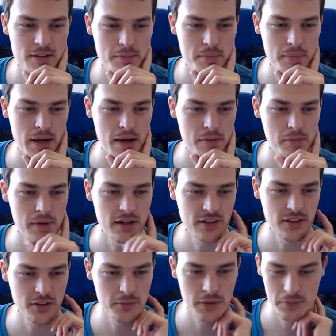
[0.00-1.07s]
pop them out a
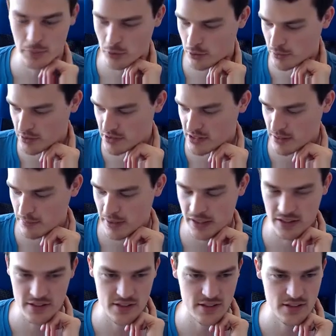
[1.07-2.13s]
little bit more. We're gonna say
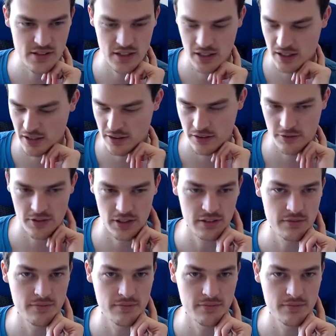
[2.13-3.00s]
-3.